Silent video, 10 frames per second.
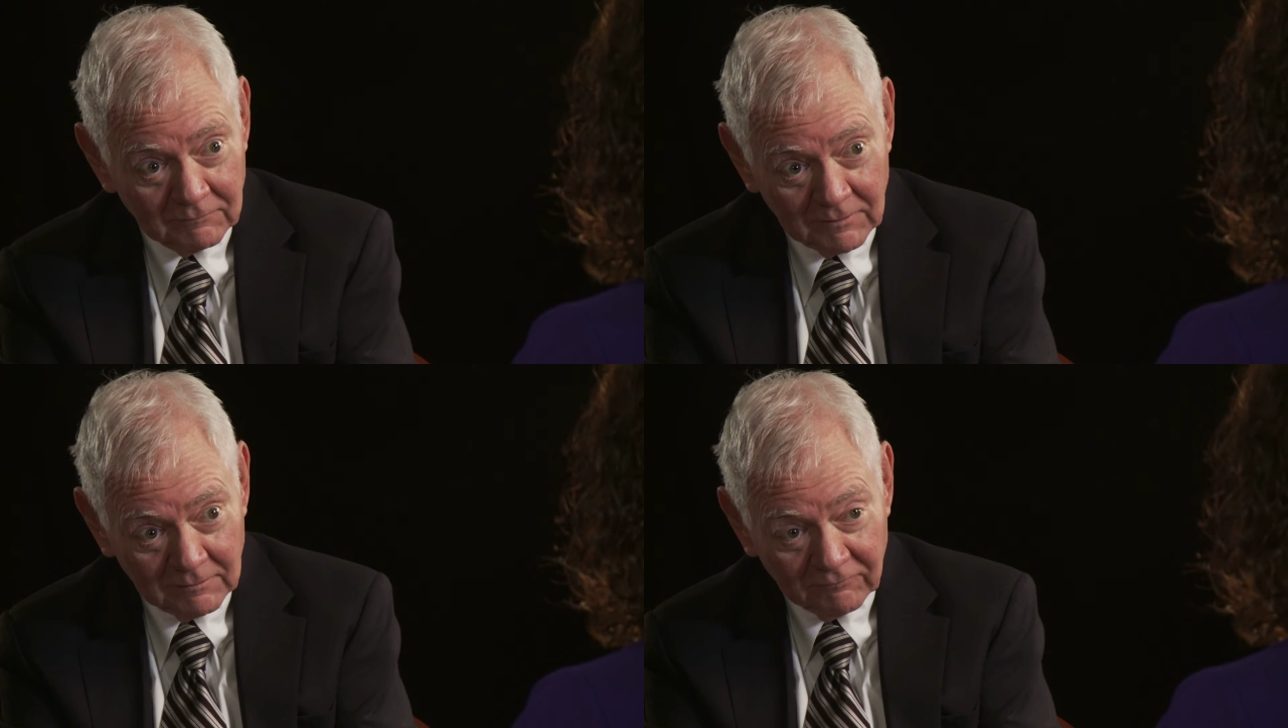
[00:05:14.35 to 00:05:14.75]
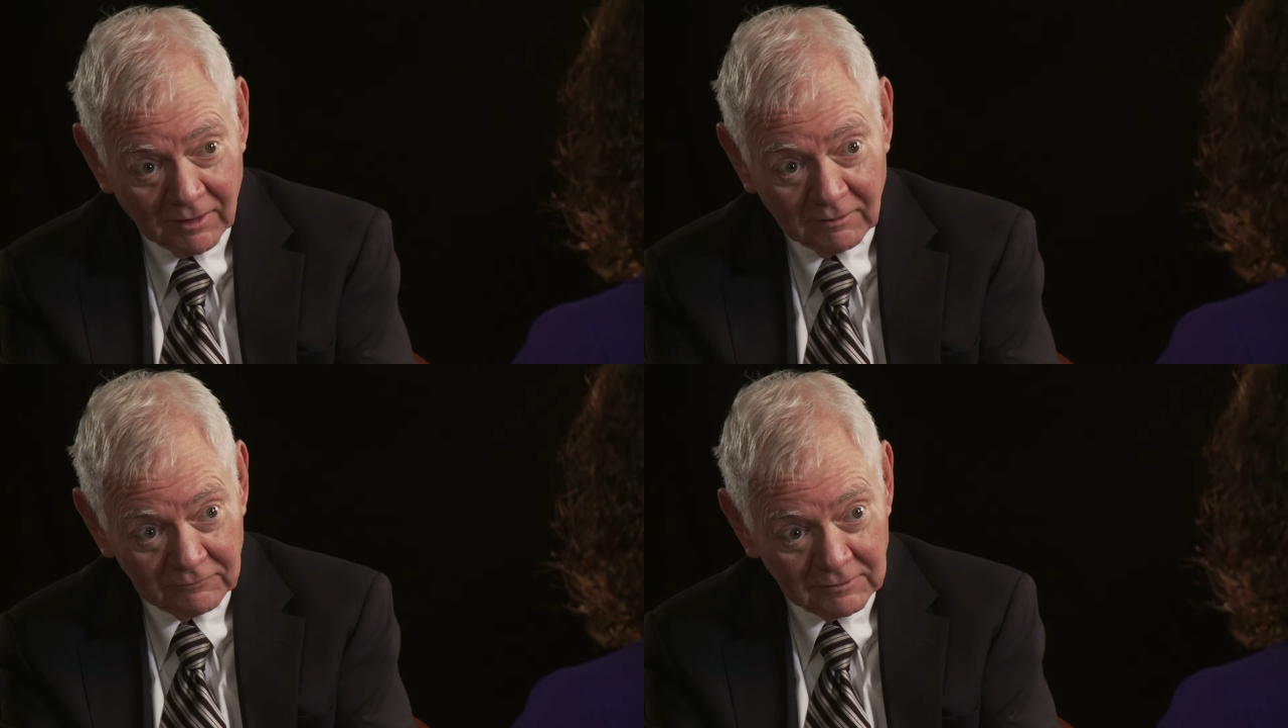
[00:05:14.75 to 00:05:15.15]

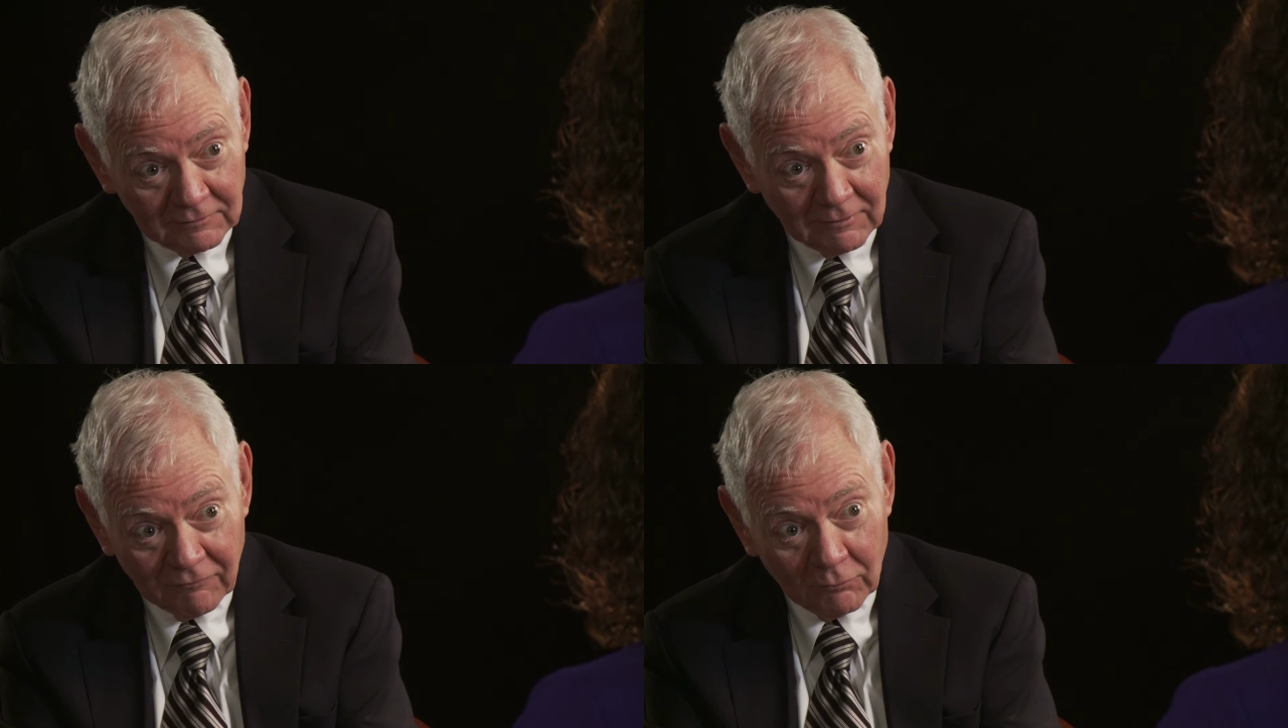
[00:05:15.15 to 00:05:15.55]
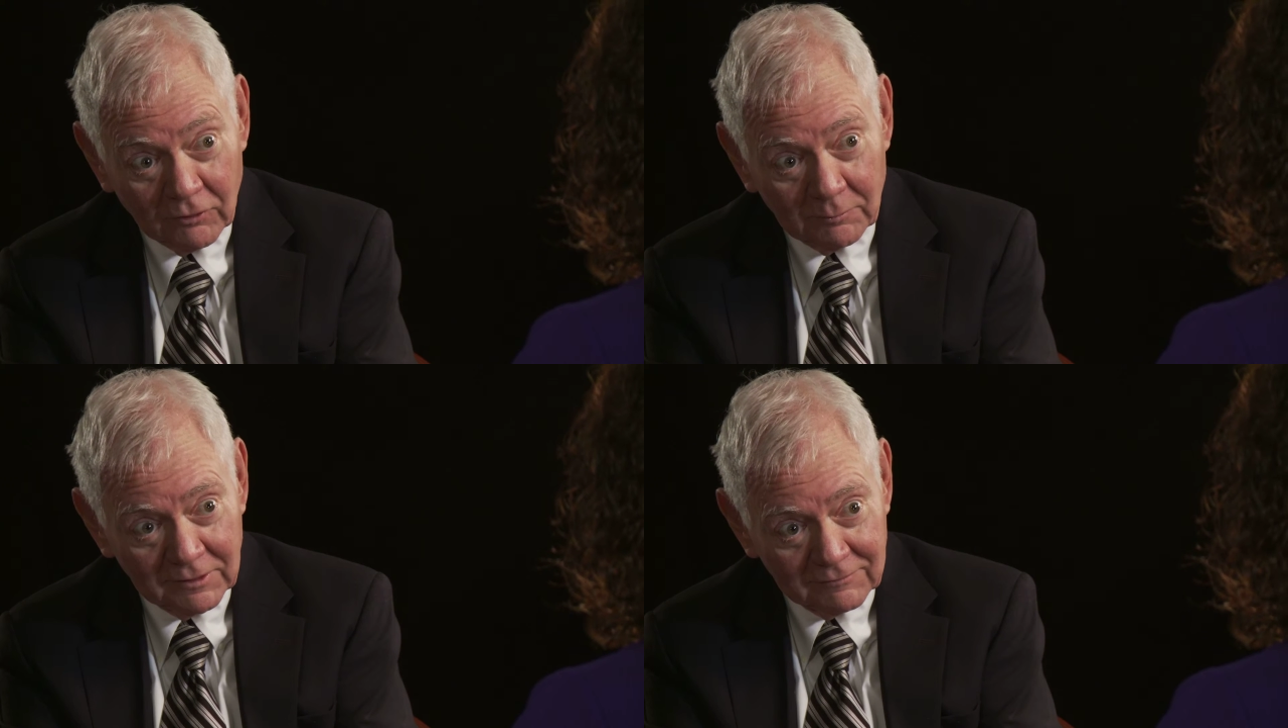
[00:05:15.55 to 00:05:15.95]
involved in or ever
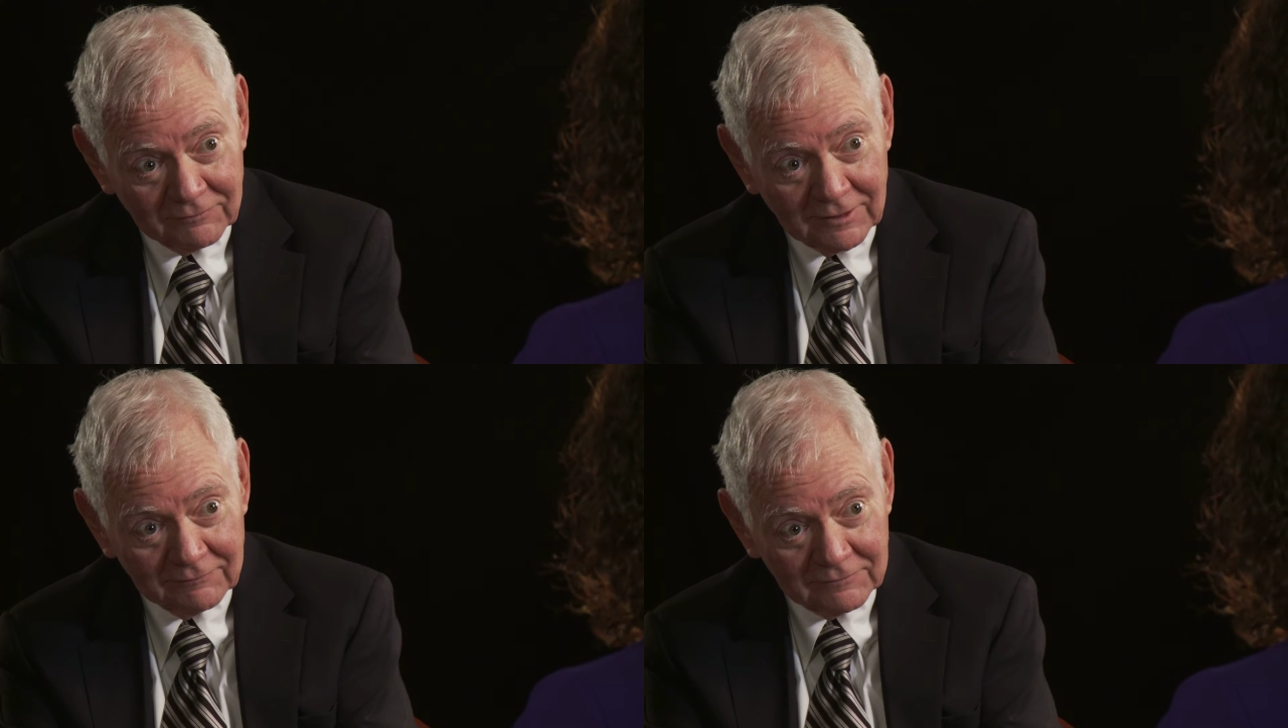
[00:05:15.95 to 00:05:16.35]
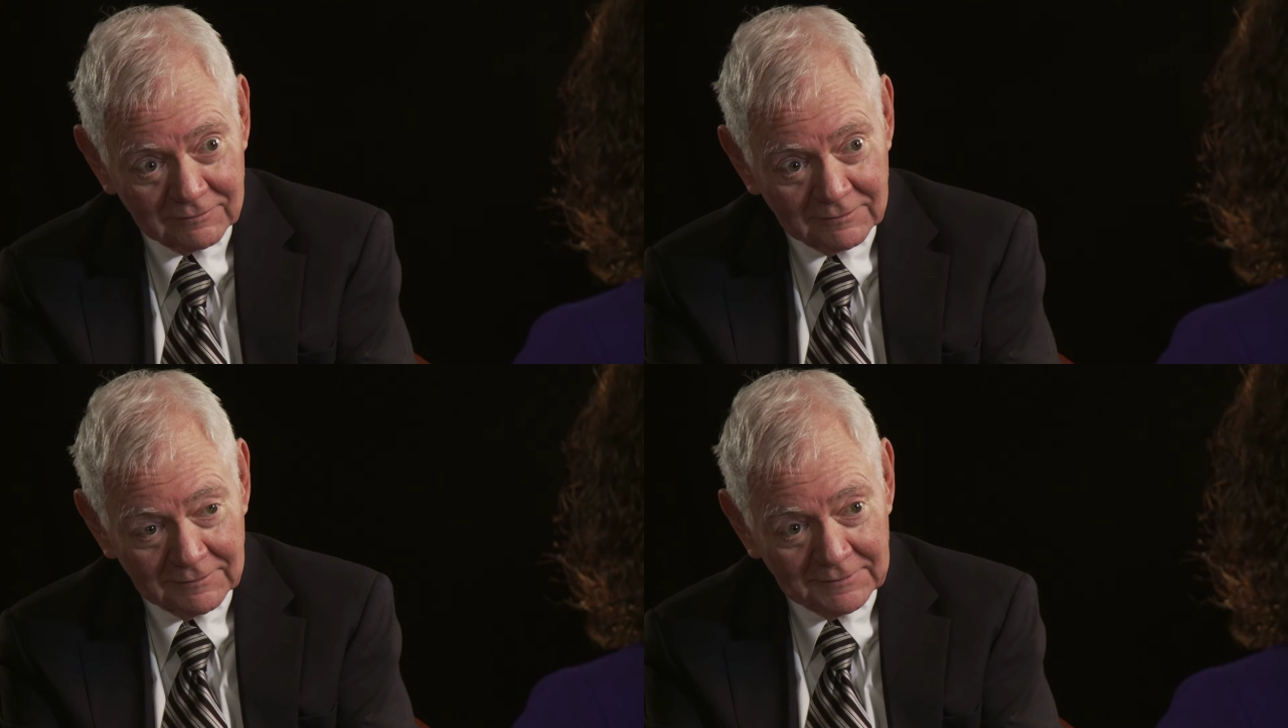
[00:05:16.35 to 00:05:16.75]
will be involved in.